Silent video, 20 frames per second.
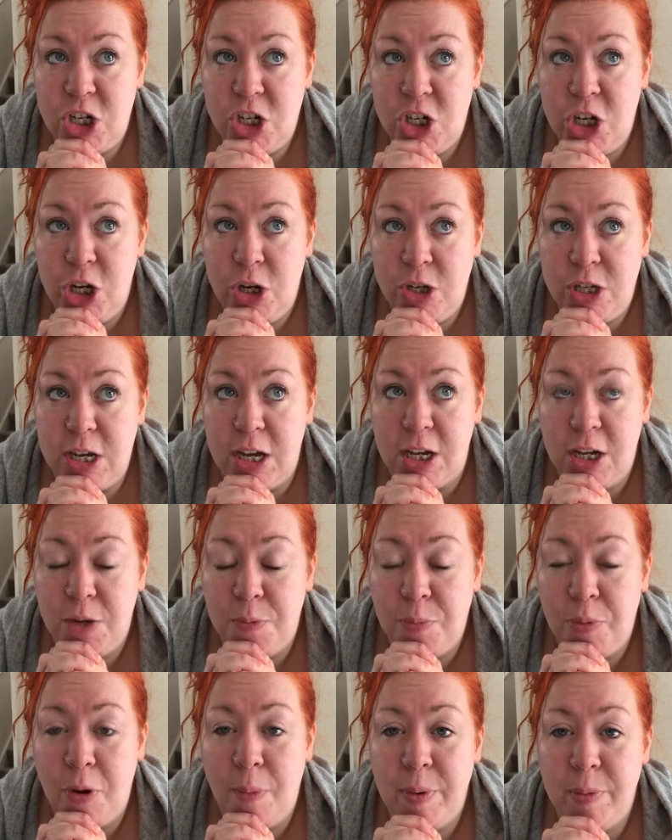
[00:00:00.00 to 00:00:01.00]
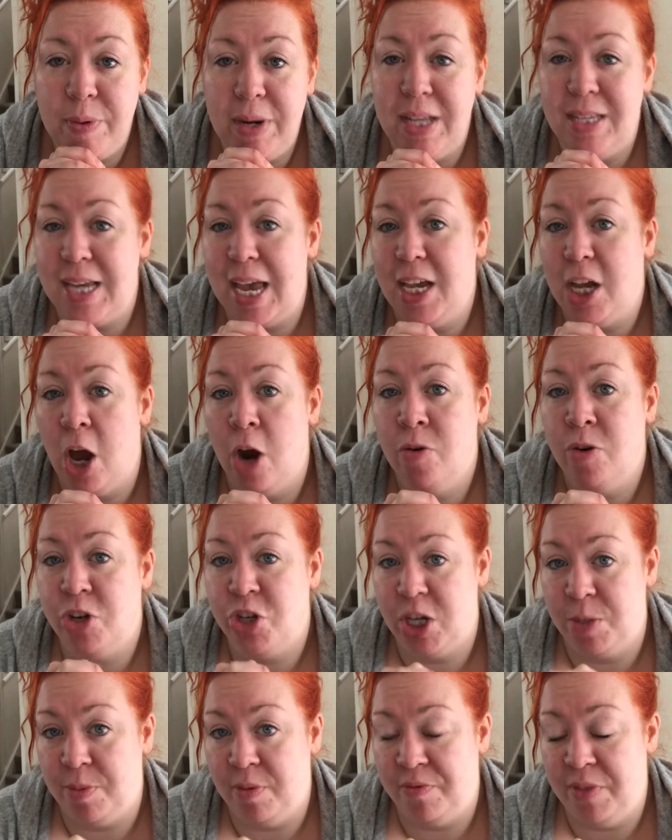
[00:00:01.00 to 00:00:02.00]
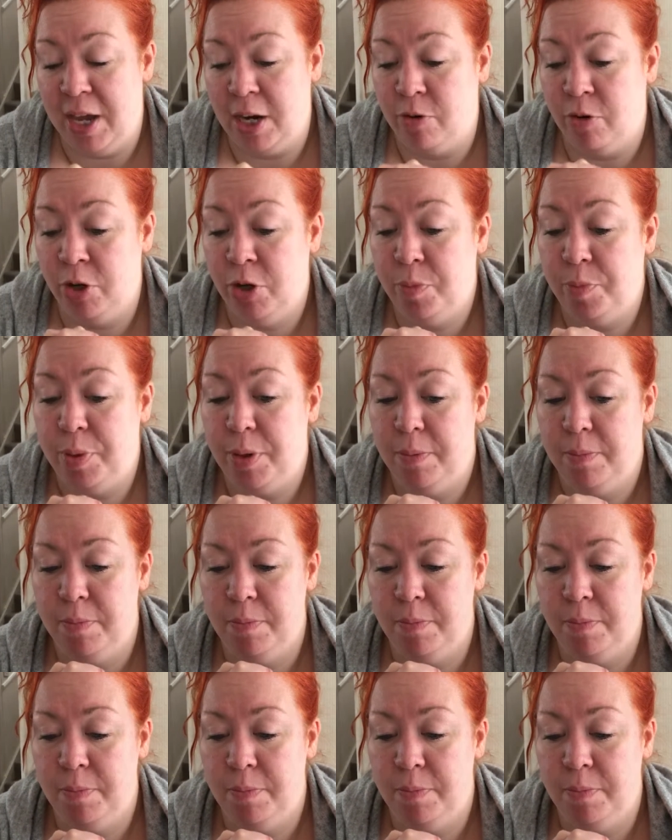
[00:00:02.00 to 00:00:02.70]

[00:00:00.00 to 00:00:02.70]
tutor could probably take ownership of their group,